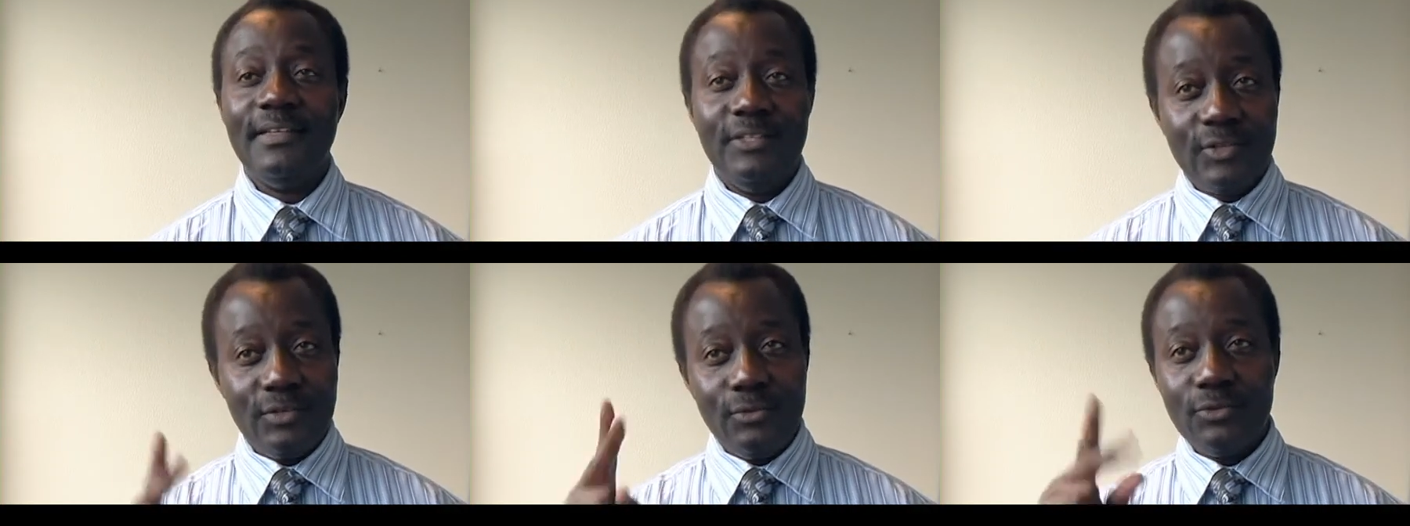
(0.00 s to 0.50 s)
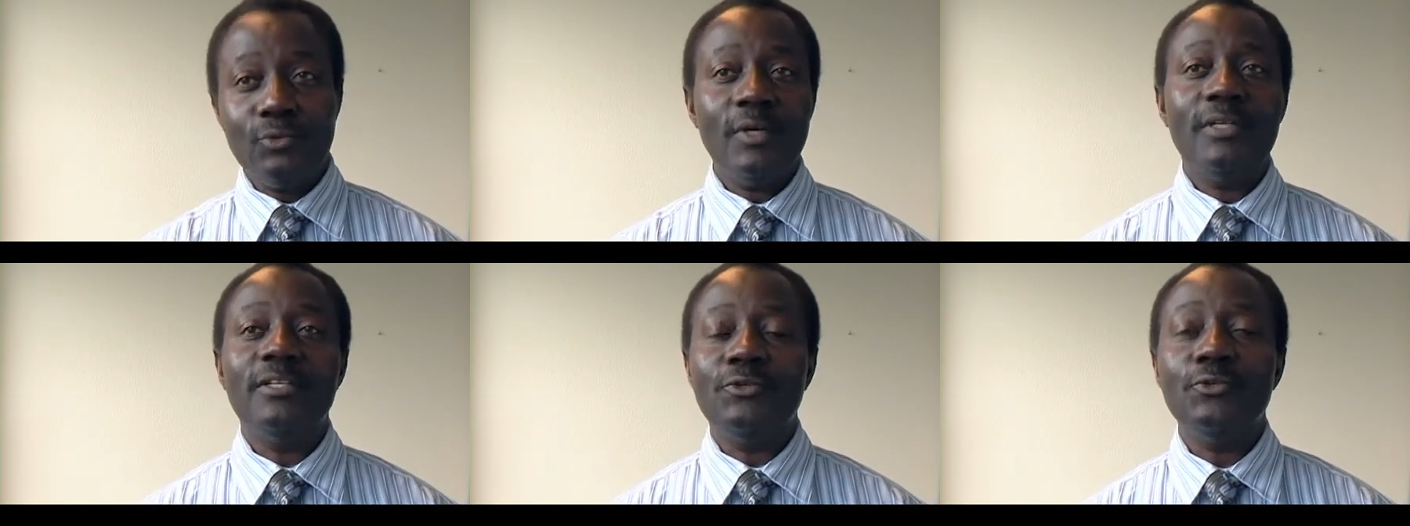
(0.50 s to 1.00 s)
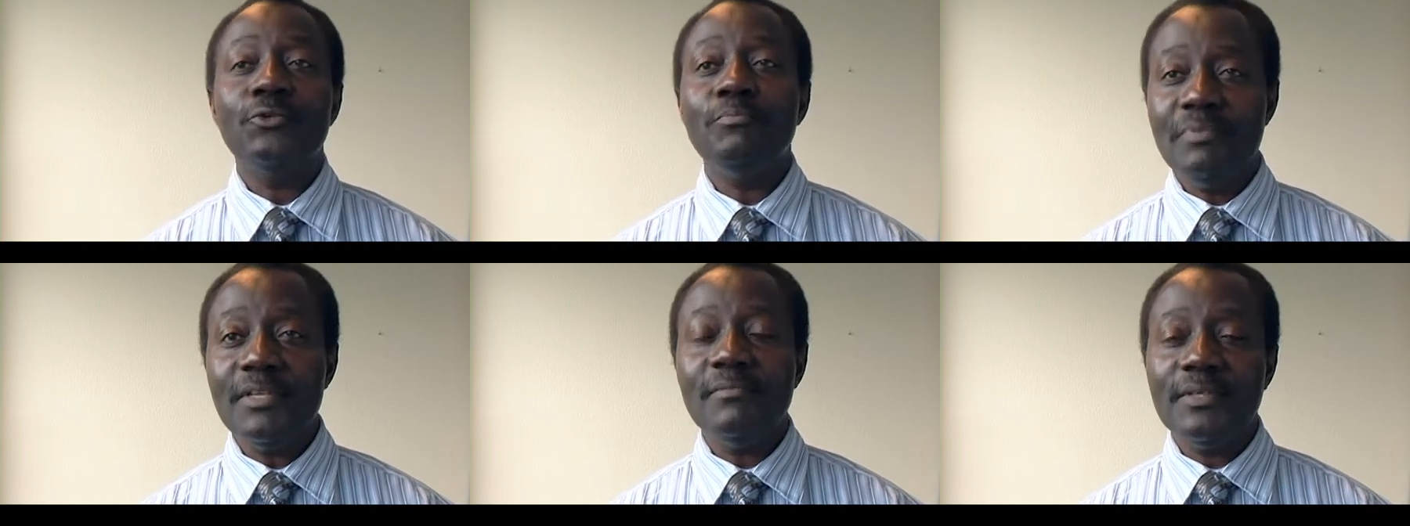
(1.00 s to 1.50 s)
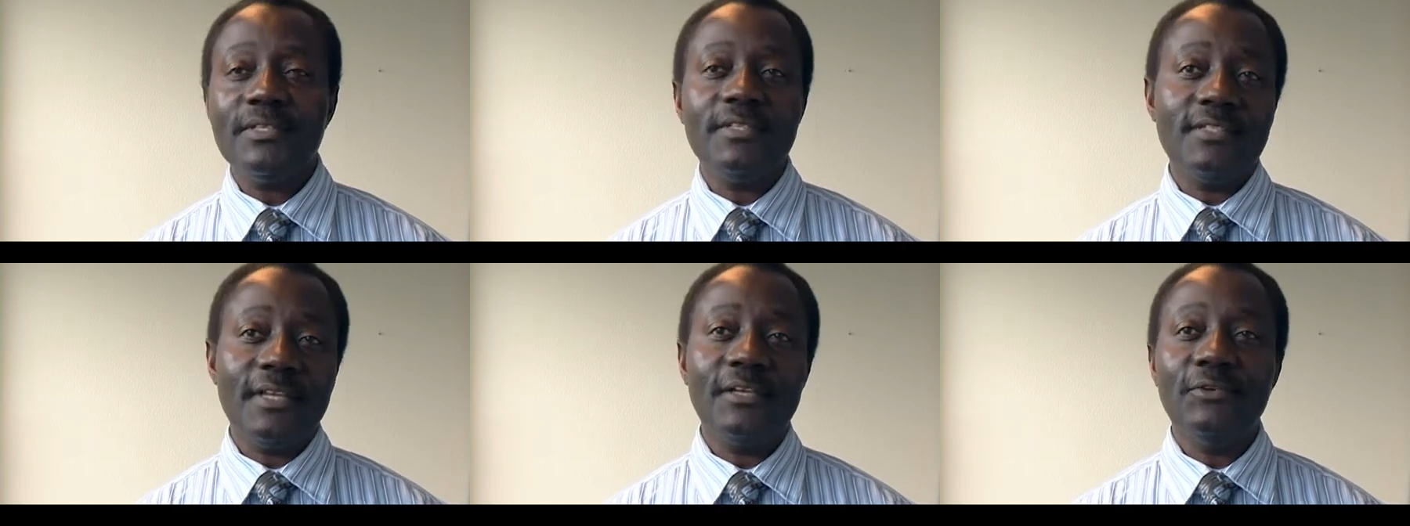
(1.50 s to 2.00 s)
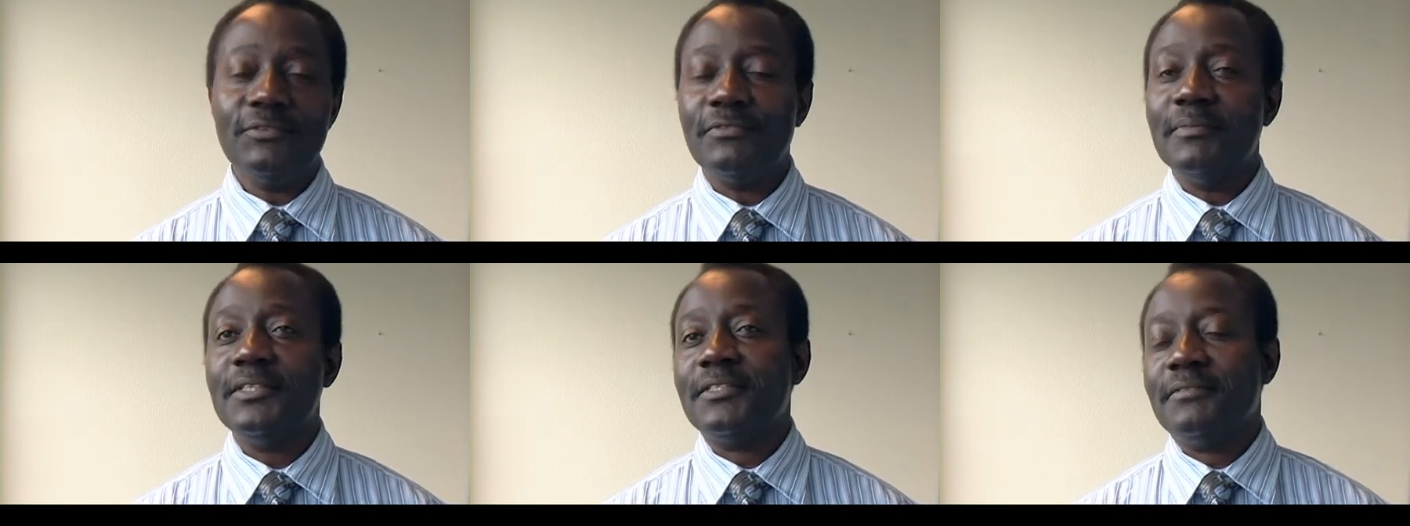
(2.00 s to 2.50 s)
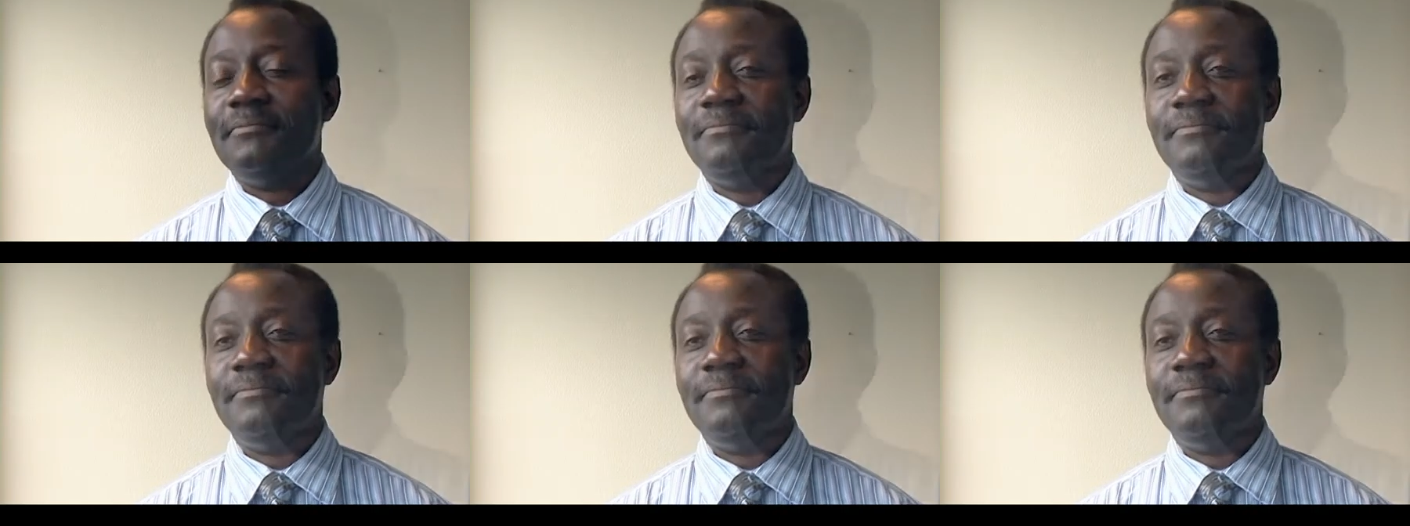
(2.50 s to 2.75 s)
So those were the two big messages I got from this.